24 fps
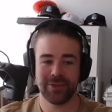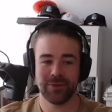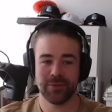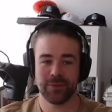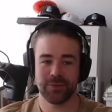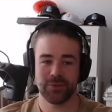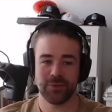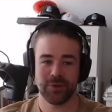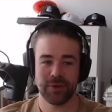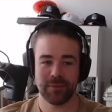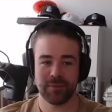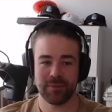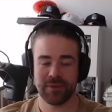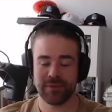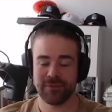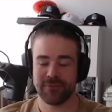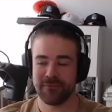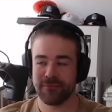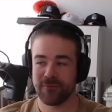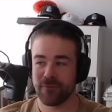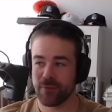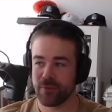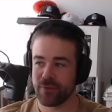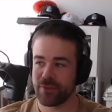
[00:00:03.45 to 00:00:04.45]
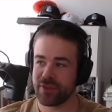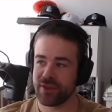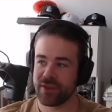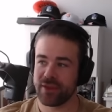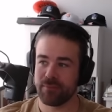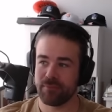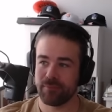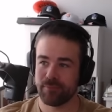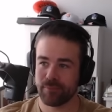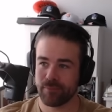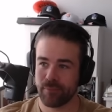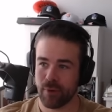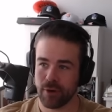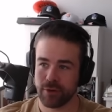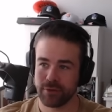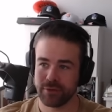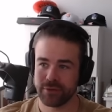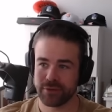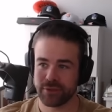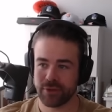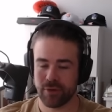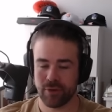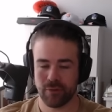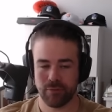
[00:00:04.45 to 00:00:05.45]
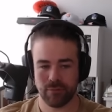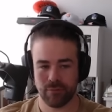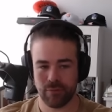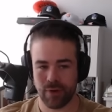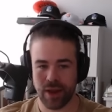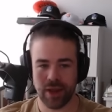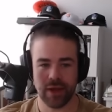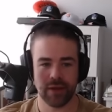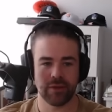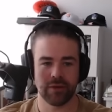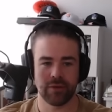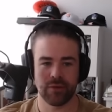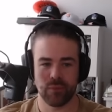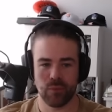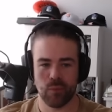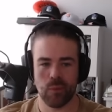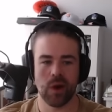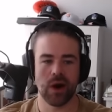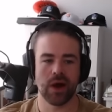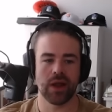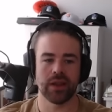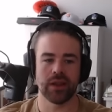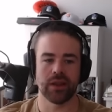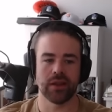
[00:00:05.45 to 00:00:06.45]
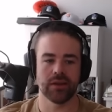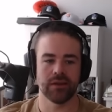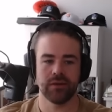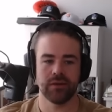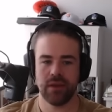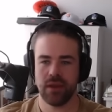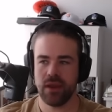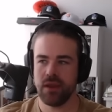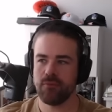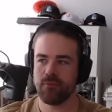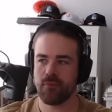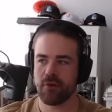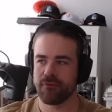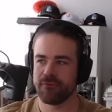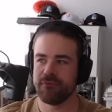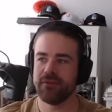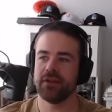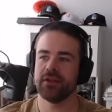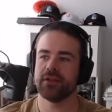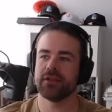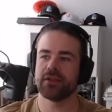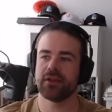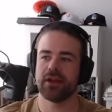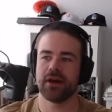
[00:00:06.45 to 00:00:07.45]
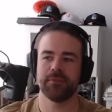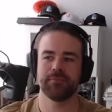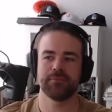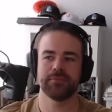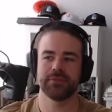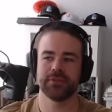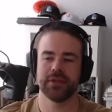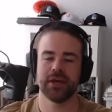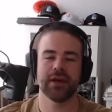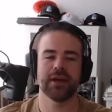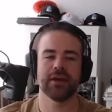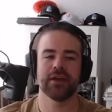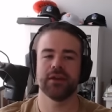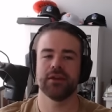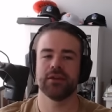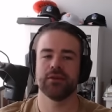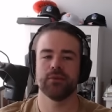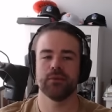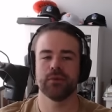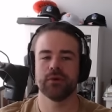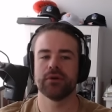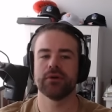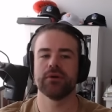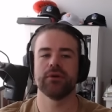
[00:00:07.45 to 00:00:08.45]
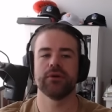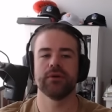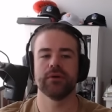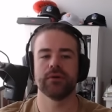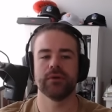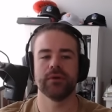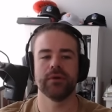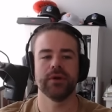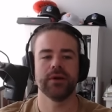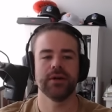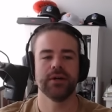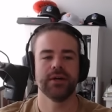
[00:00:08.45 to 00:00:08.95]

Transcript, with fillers: You were joining me for the post round one team reveal and update. Woohoo!